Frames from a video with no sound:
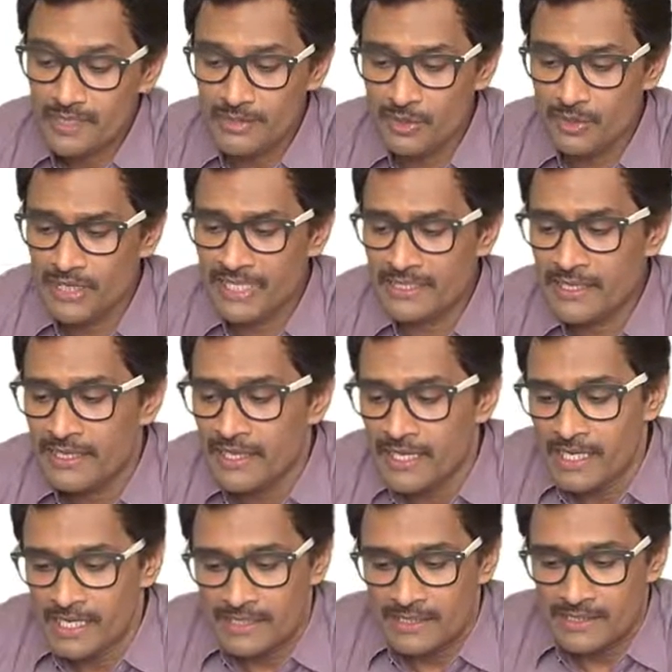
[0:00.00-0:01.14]
All right.
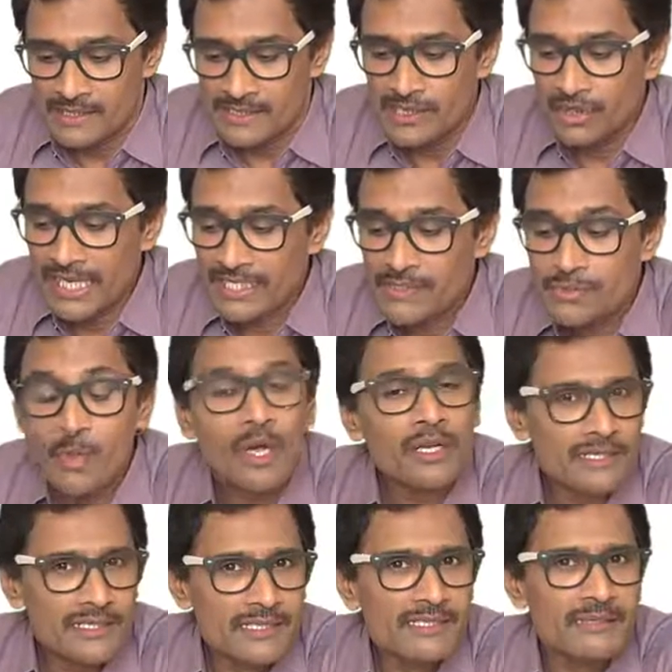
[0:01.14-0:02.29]
So that's
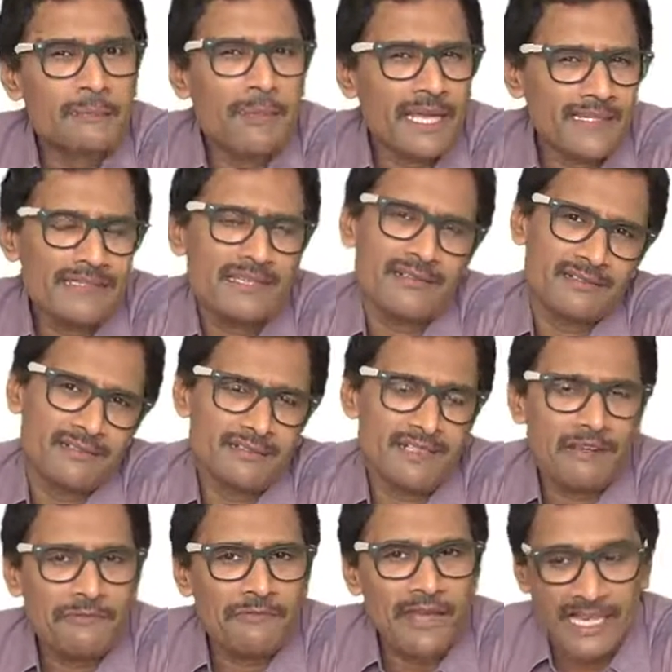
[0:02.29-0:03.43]
what is a basic
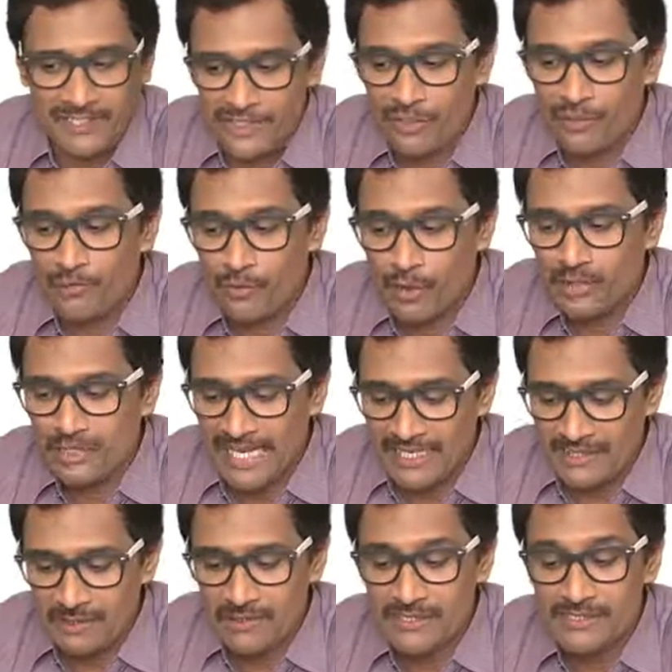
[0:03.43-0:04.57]
rough idea of what
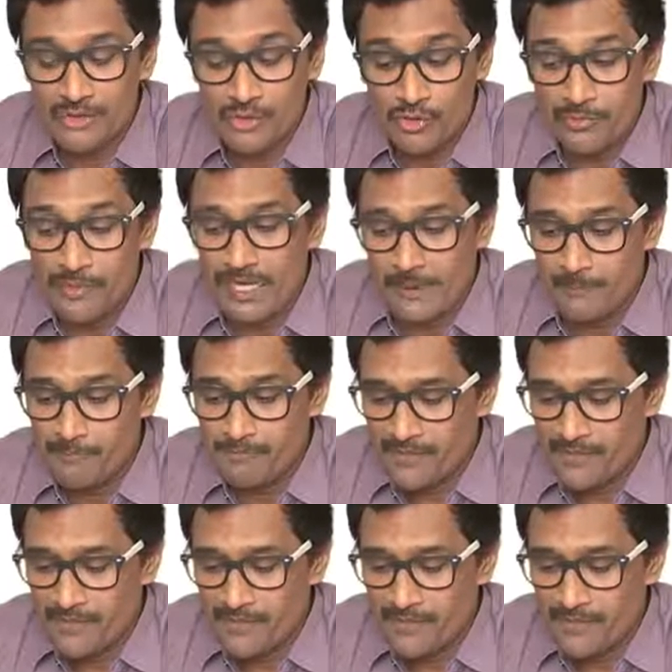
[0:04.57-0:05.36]
calculus could be.